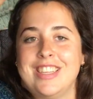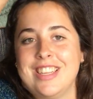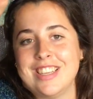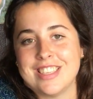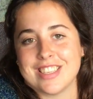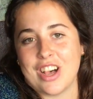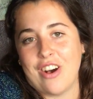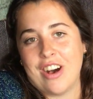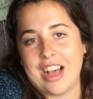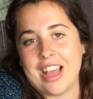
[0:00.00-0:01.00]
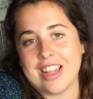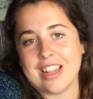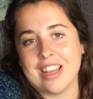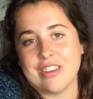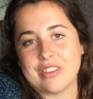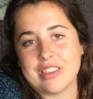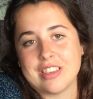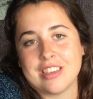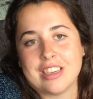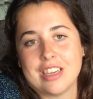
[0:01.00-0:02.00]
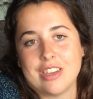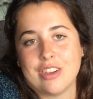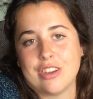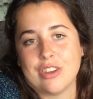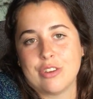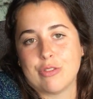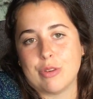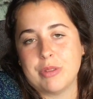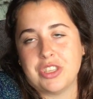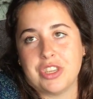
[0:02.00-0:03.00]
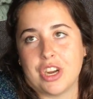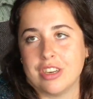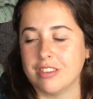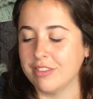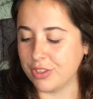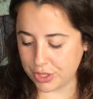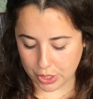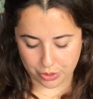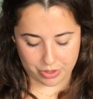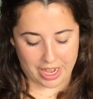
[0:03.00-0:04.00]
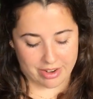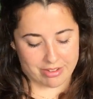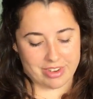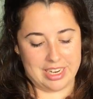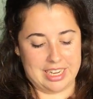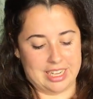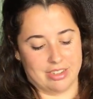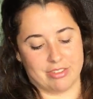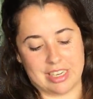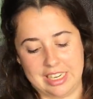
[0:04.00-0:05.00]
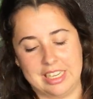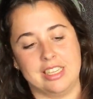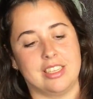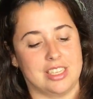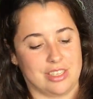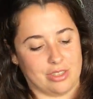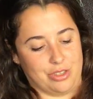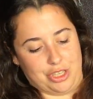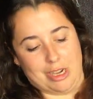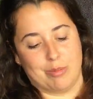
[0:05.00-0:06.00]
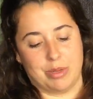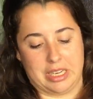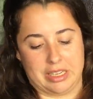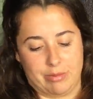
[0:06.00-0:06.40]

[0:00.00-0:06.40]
this is all I had left from this yarn. So I really did a good job at